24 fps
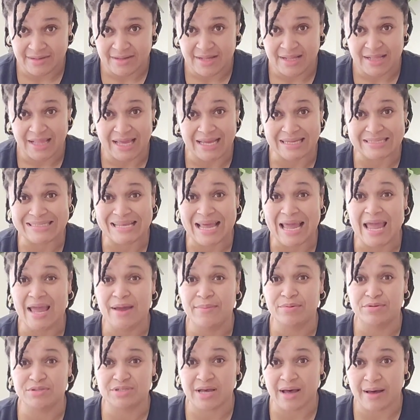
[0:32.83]
like
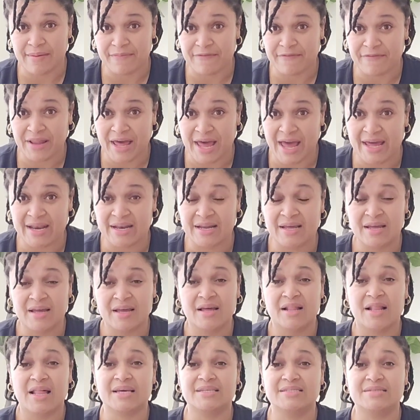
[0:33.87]
tabletop flat,
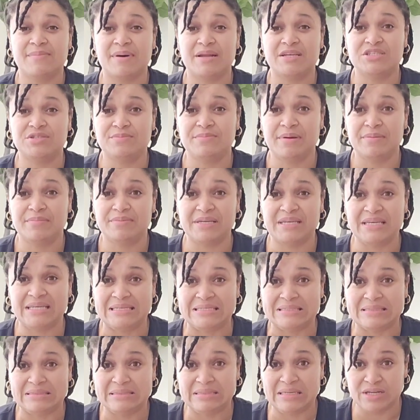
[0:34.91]
like somebody should be able to
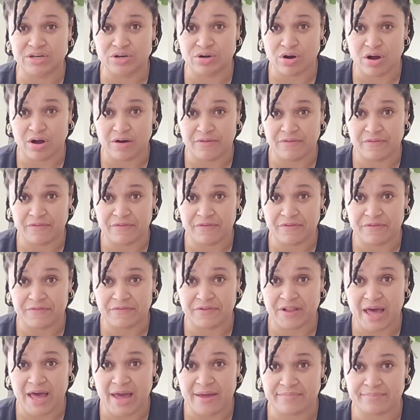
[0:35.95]
eat dinner off of it
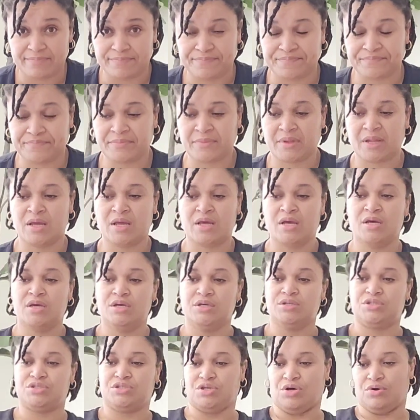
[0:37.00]
flat.
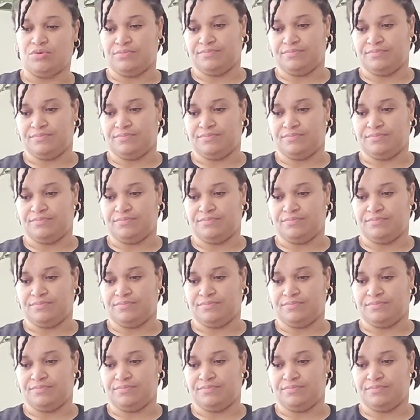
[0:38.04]
So